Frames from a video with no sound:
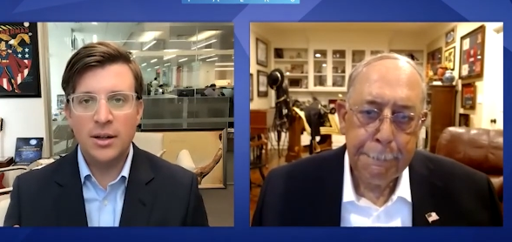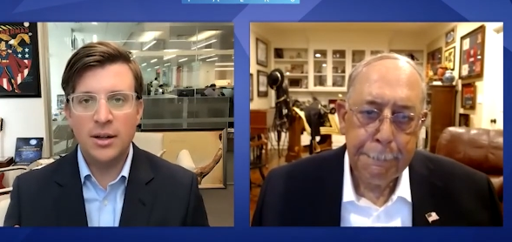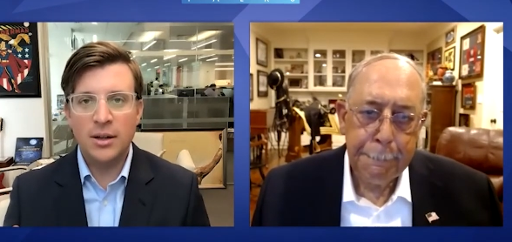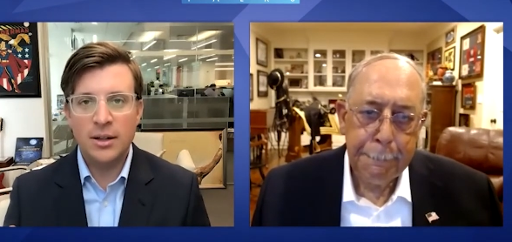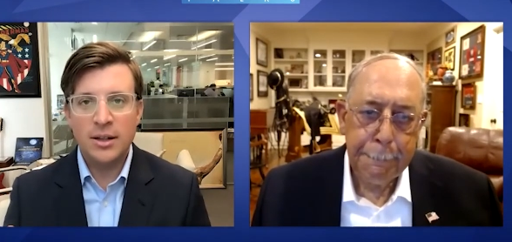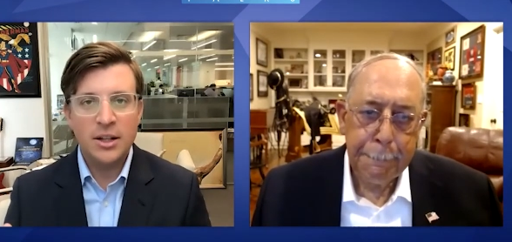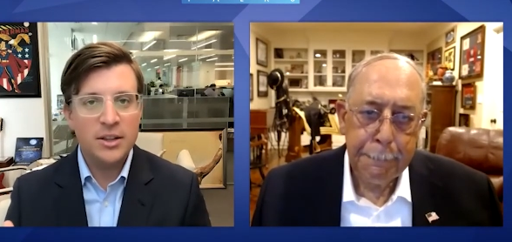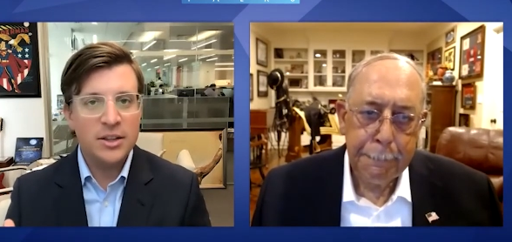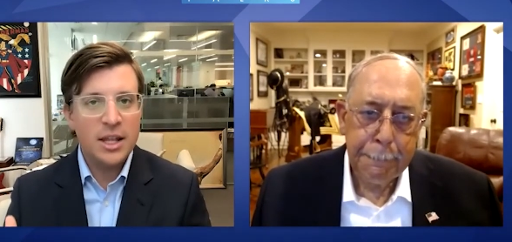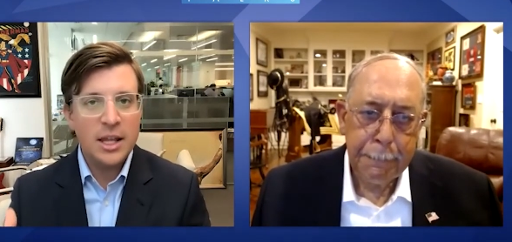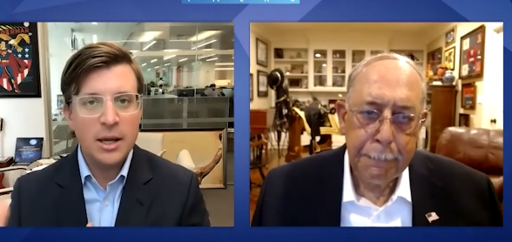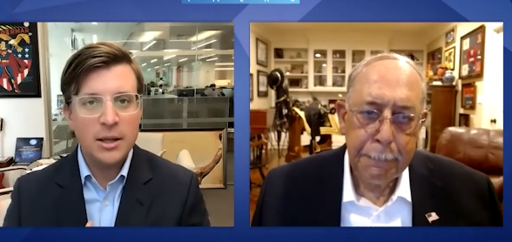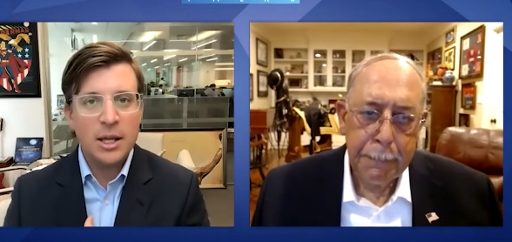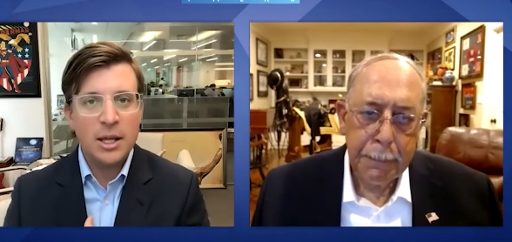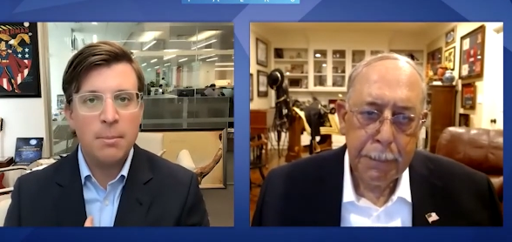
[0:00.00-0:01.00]

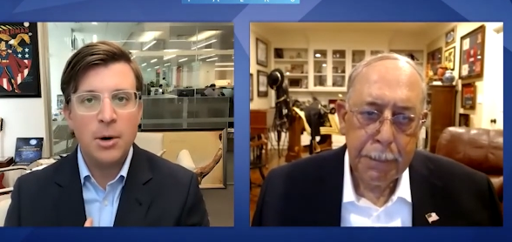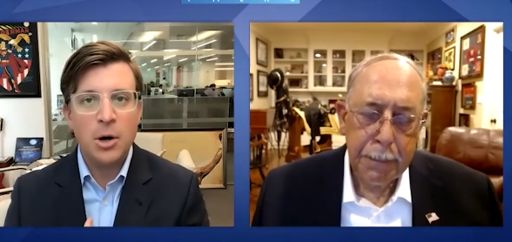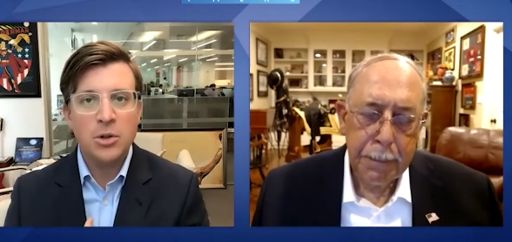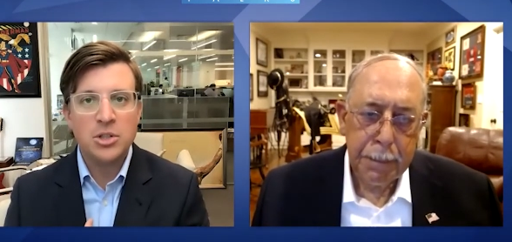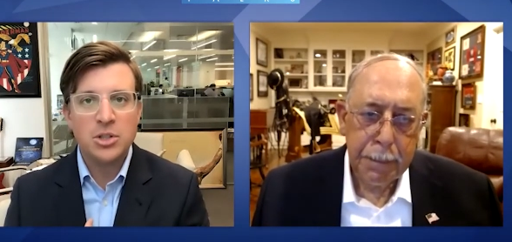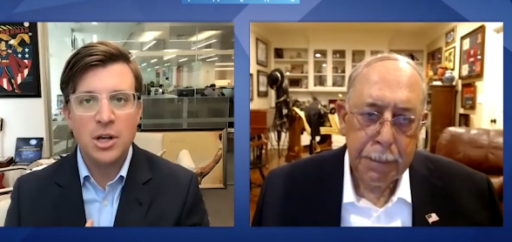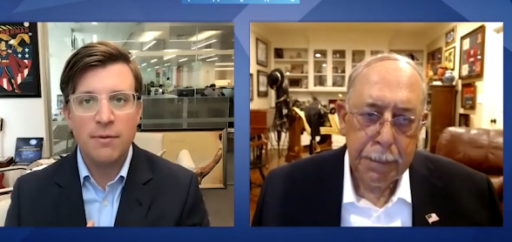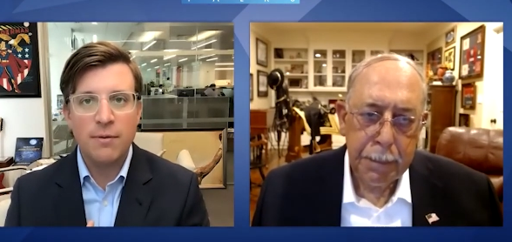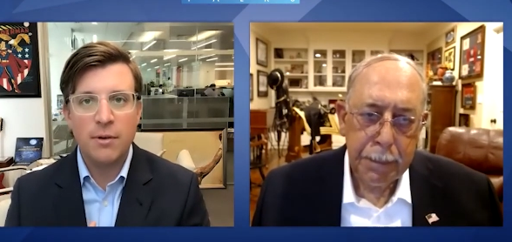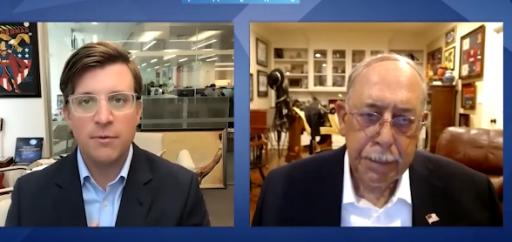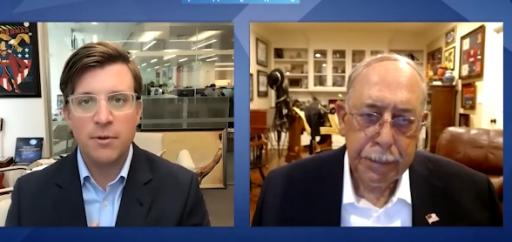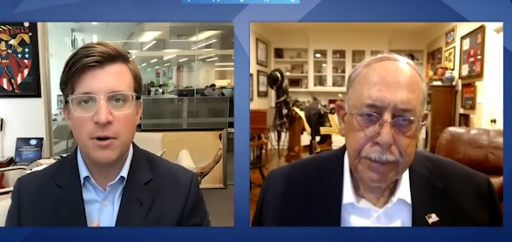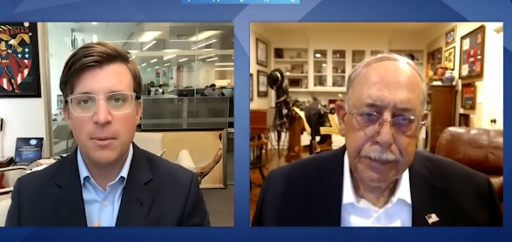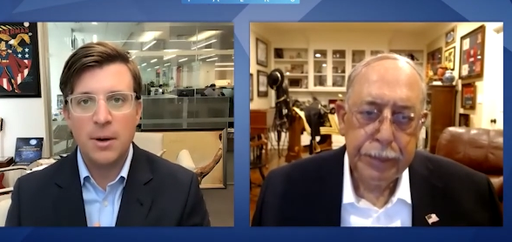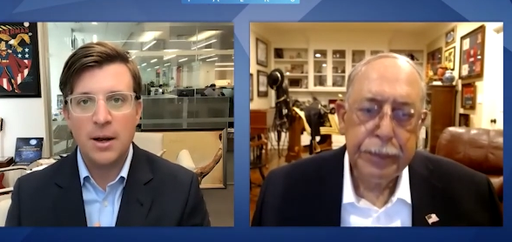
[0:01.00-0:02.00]
Speaker 1: they, they both
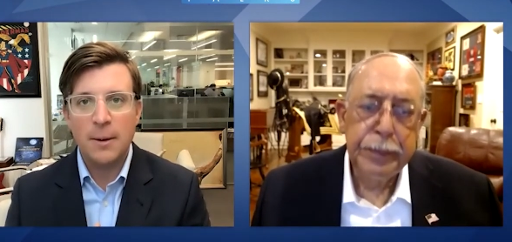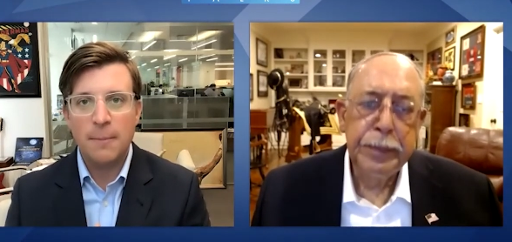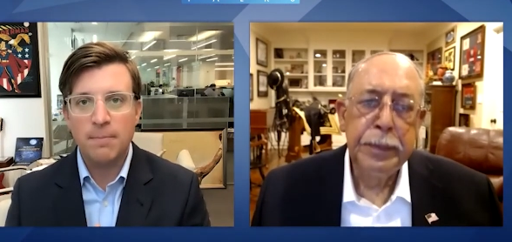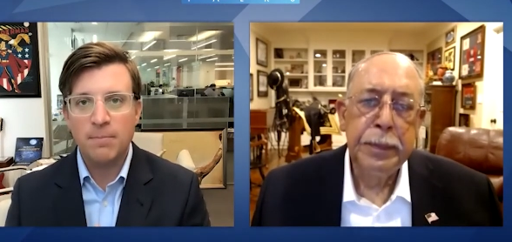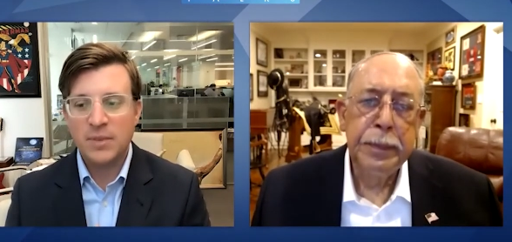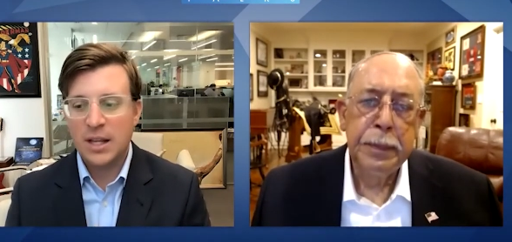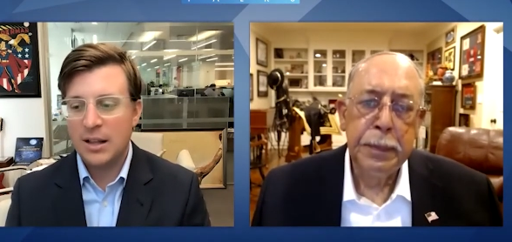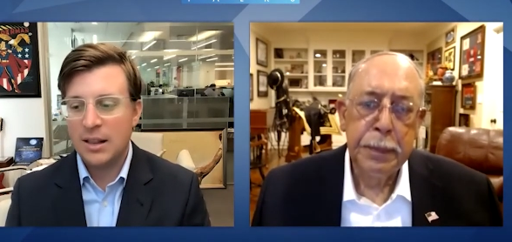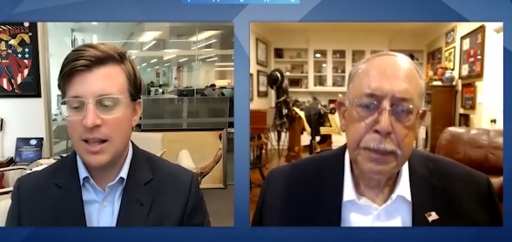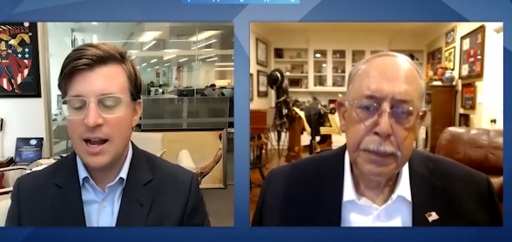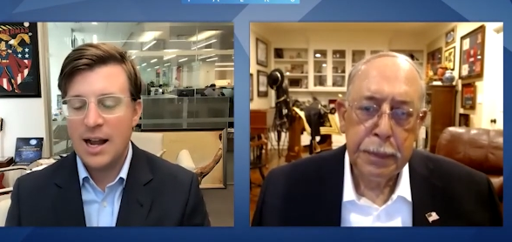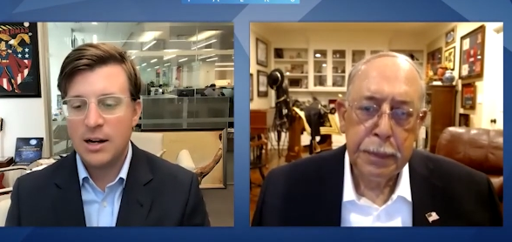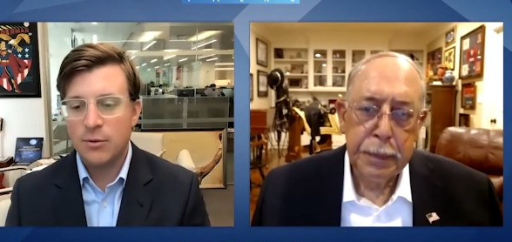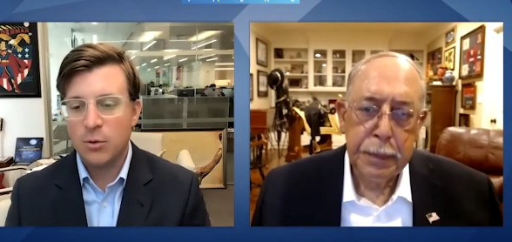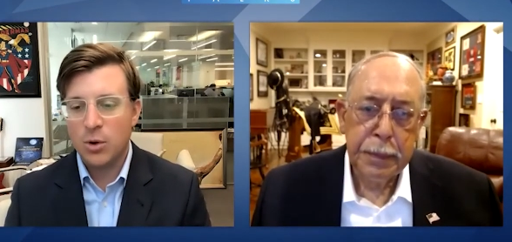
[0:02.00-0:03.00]
suffered from a, a
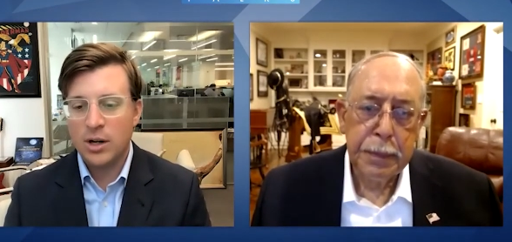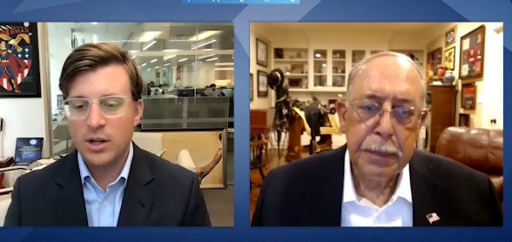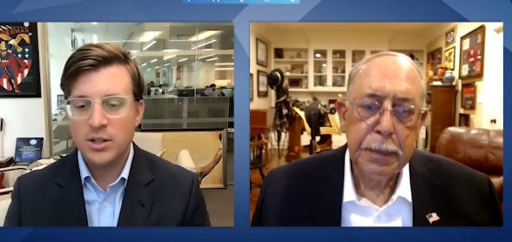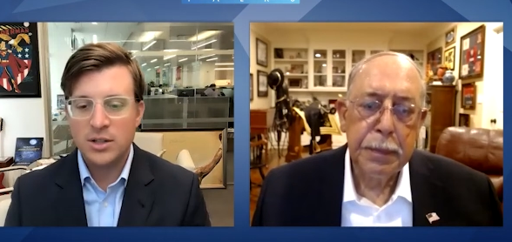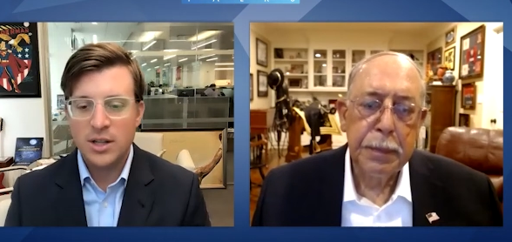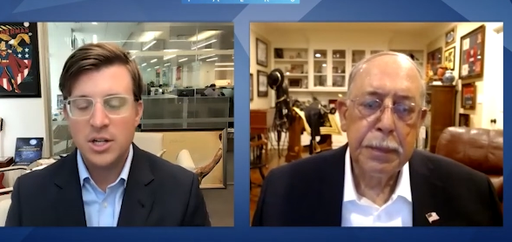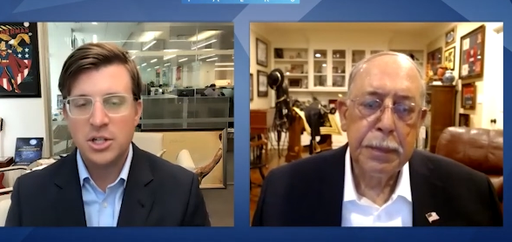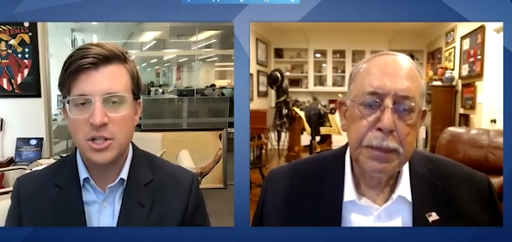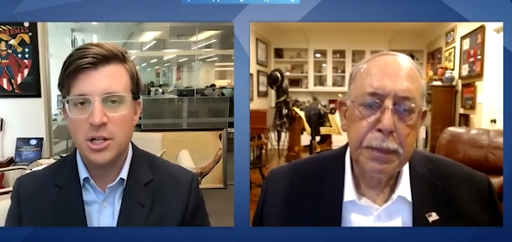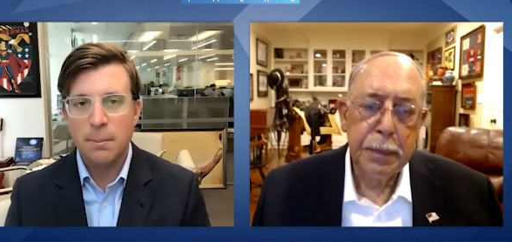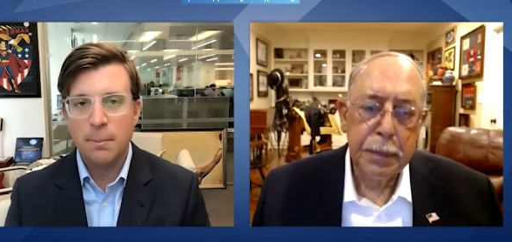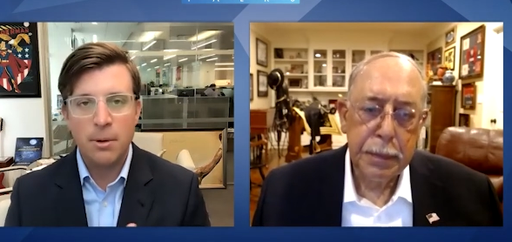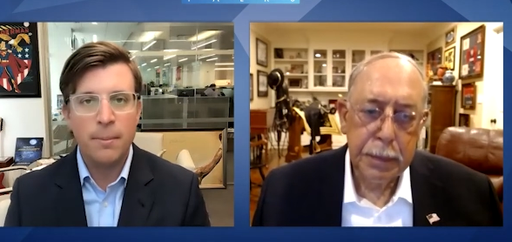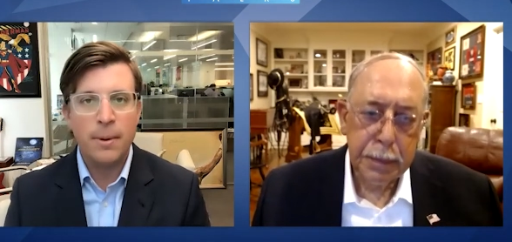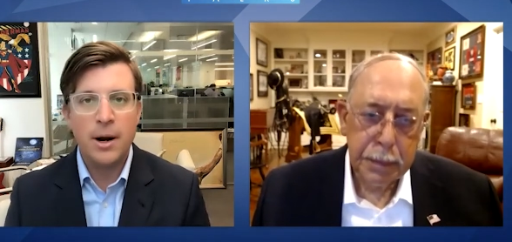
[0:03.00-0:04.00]
lack of organization
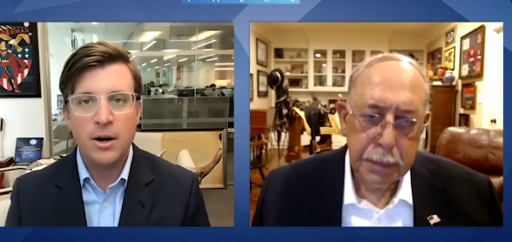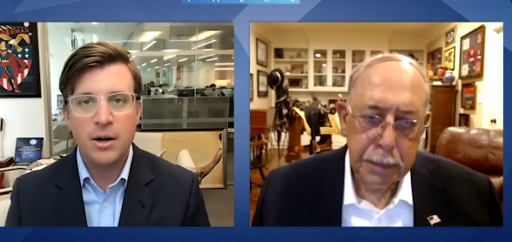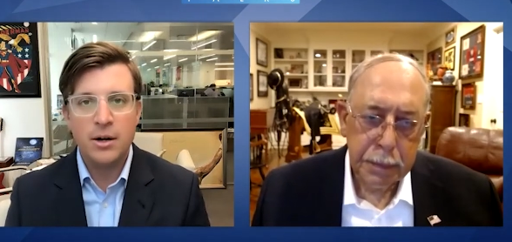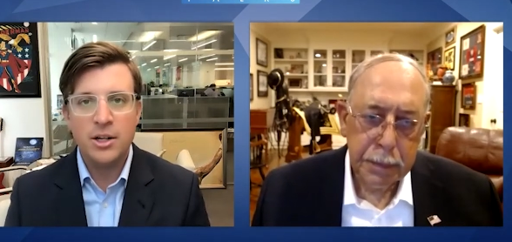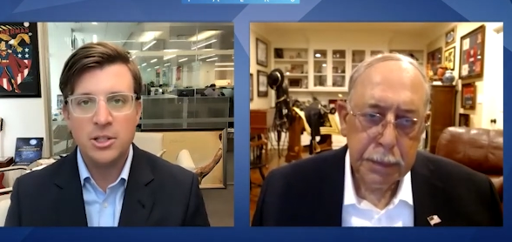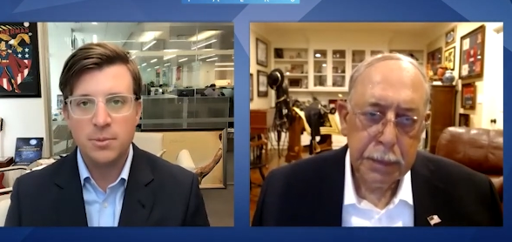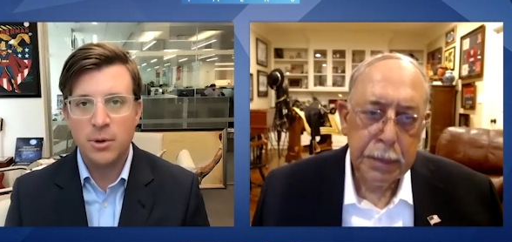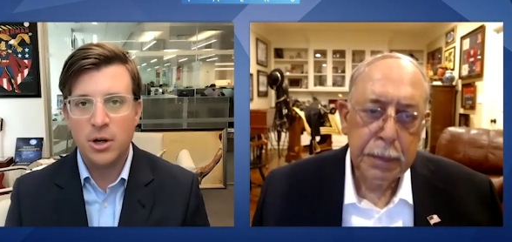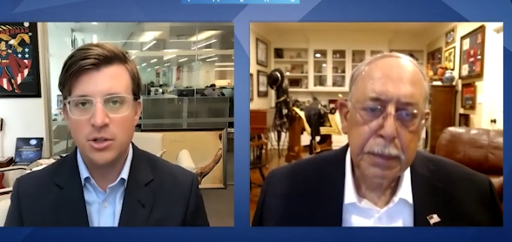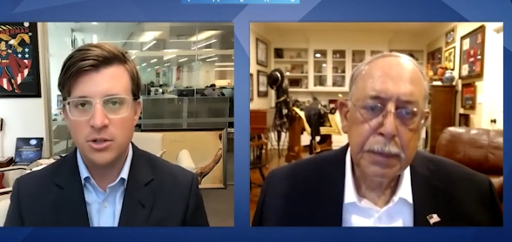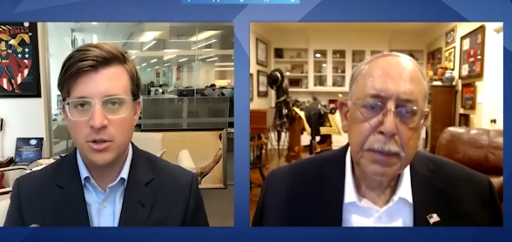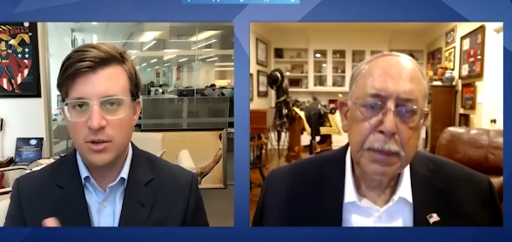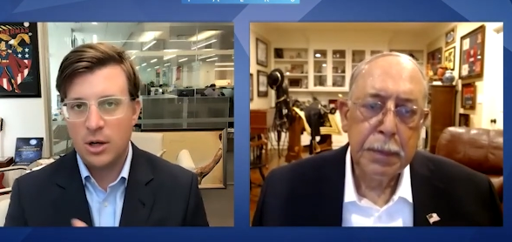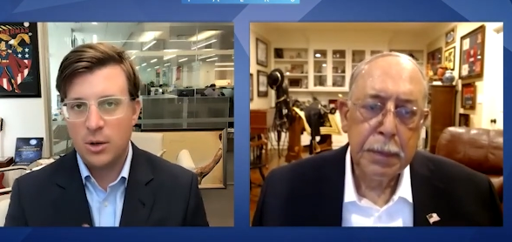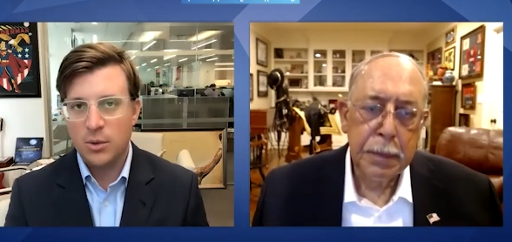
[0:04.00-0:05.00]
and preparedness, but
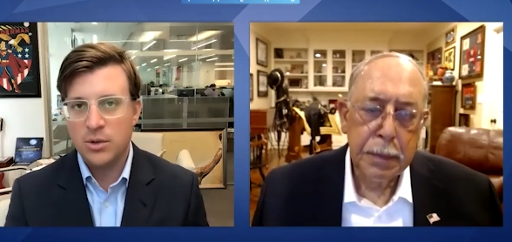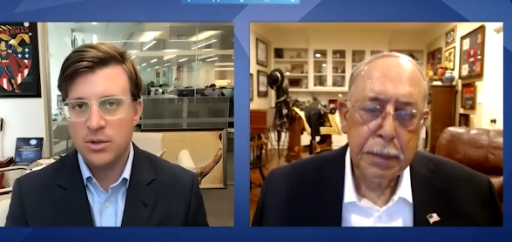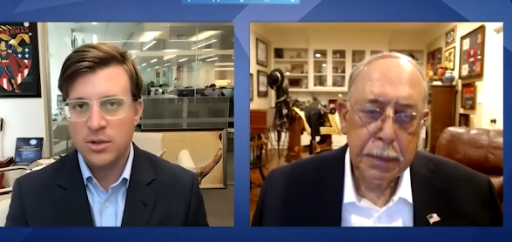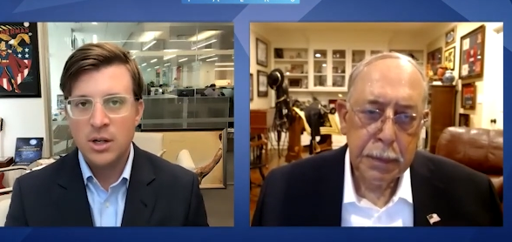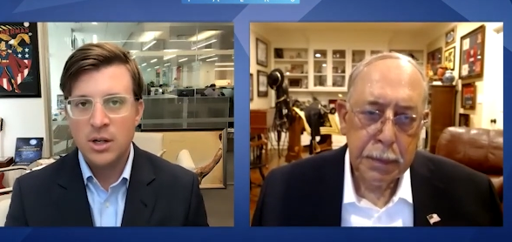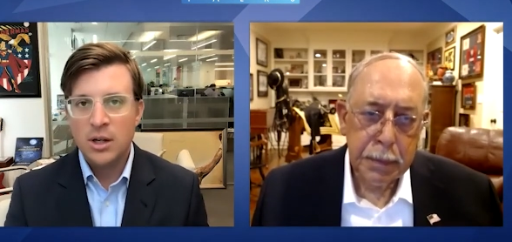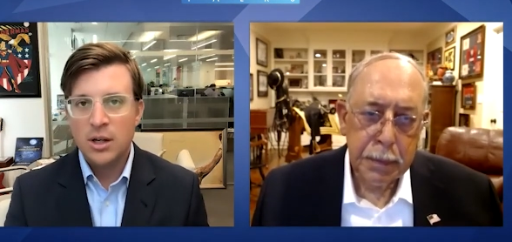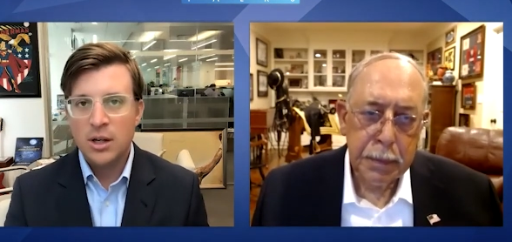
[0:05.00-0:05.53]
also there was,